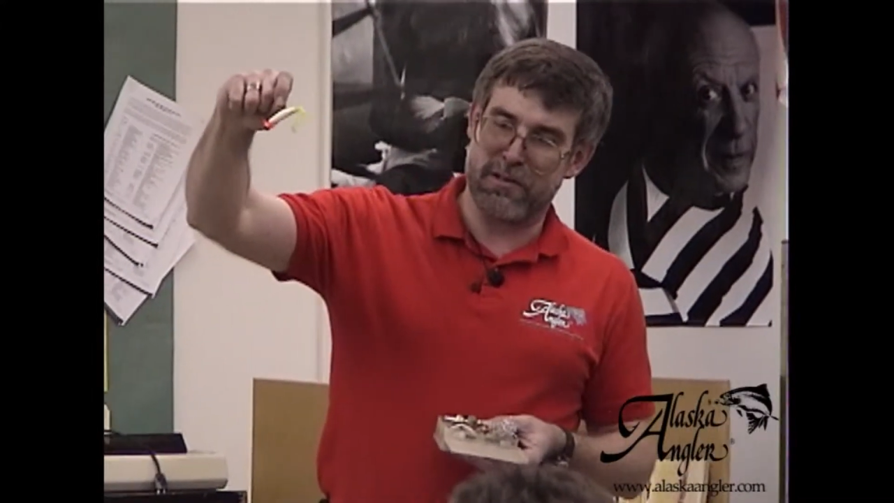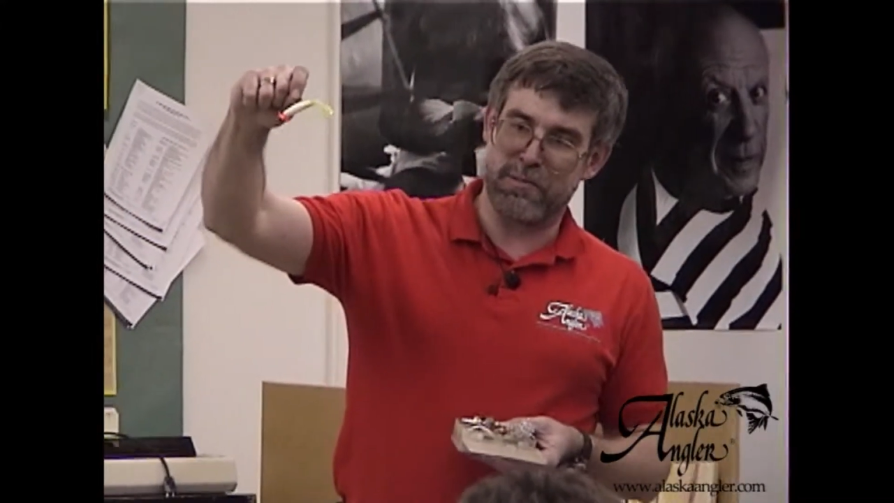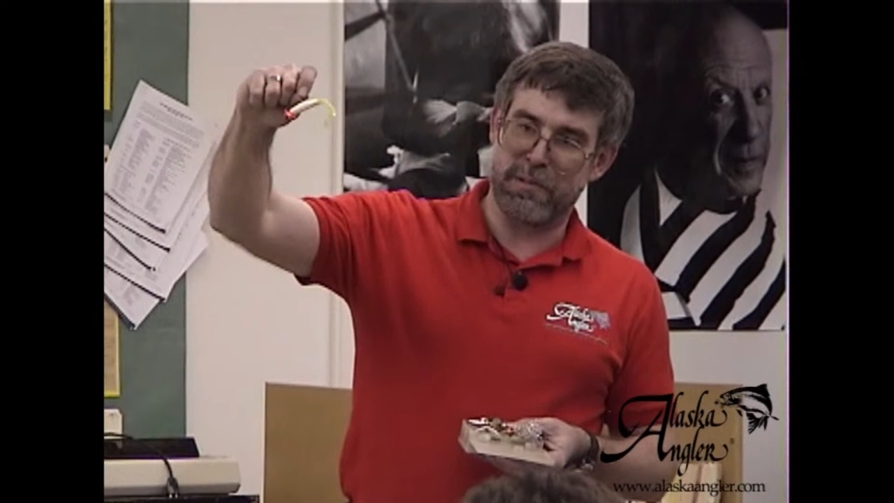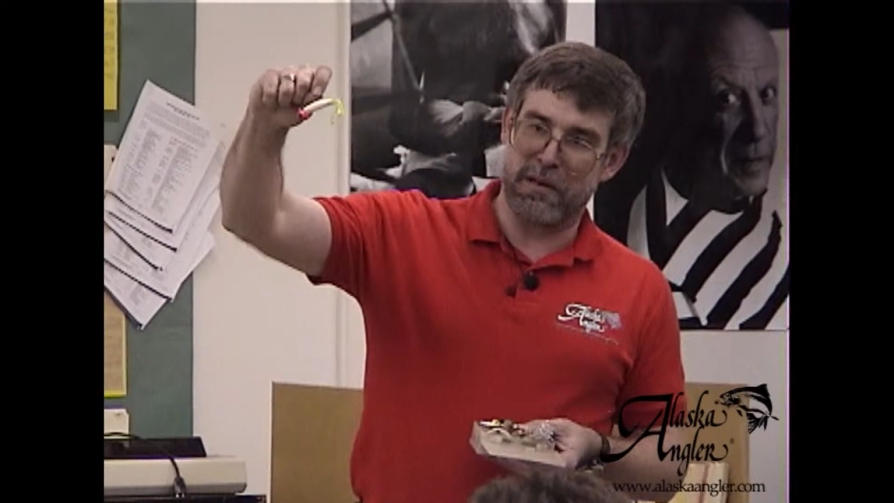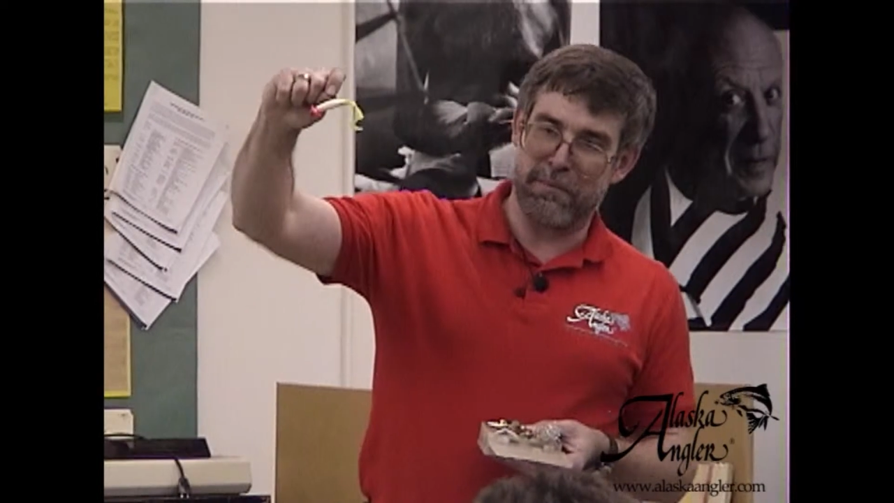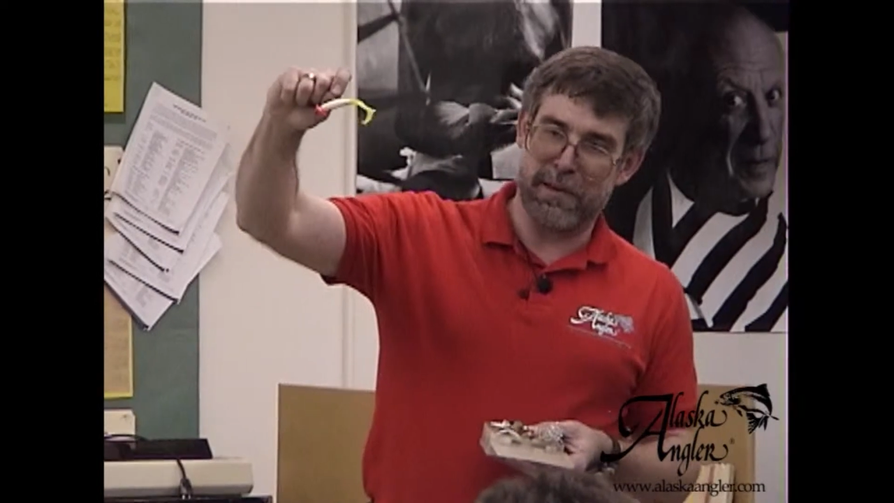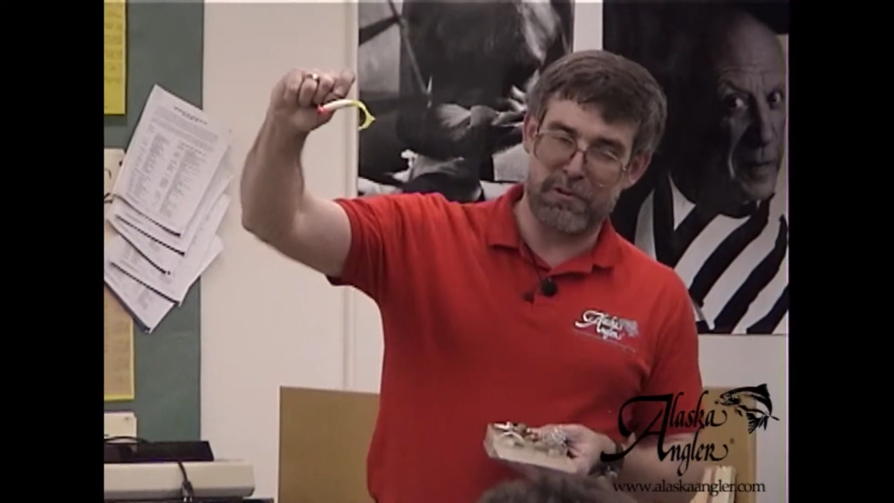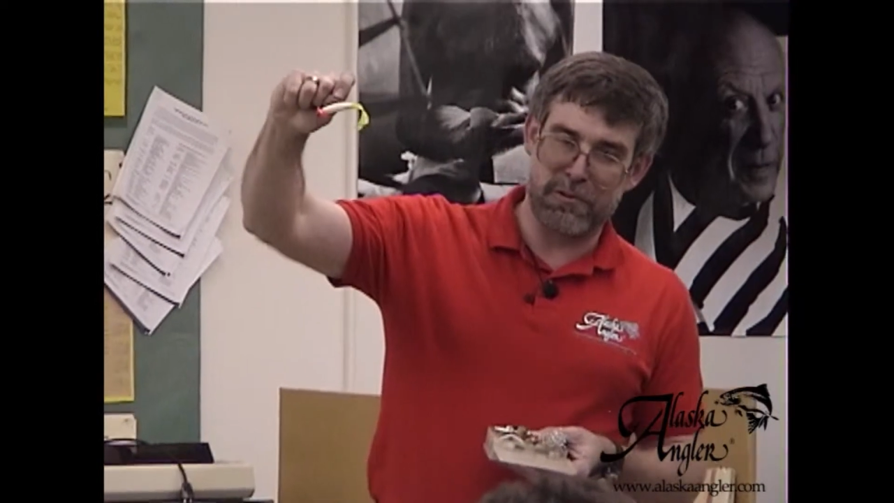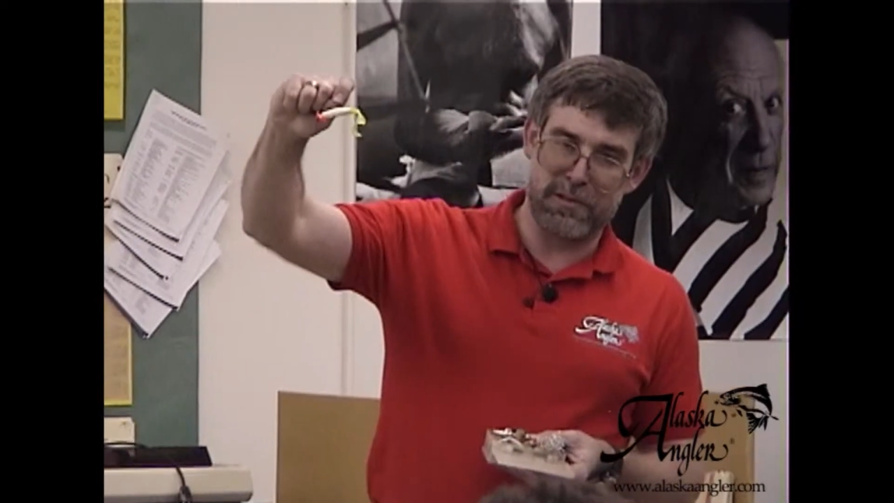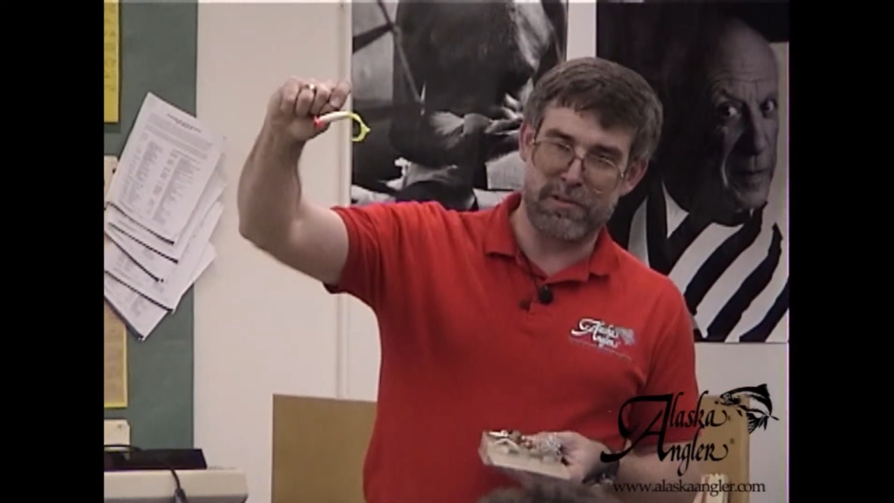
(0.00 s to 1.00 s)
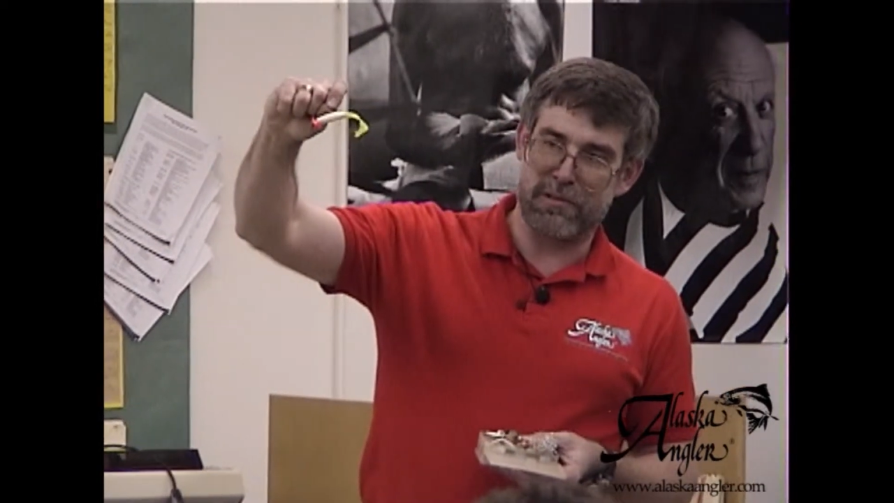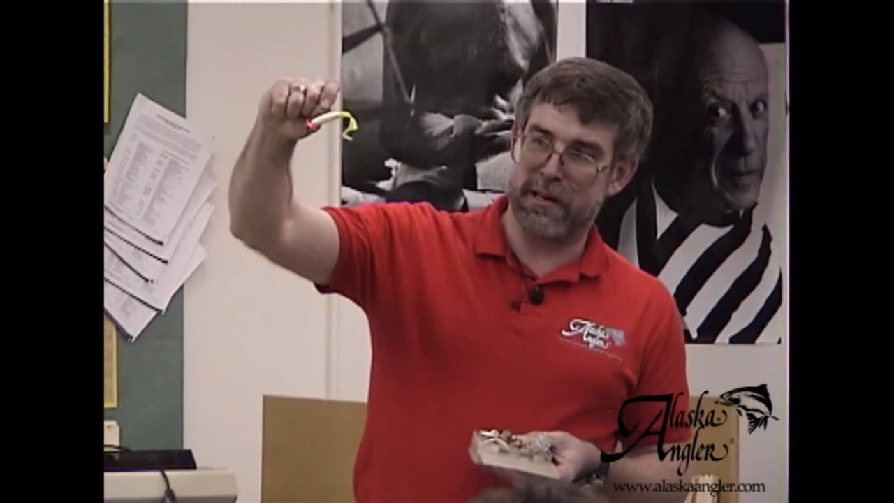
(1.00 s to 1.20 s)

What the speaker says: just put on a bigger twister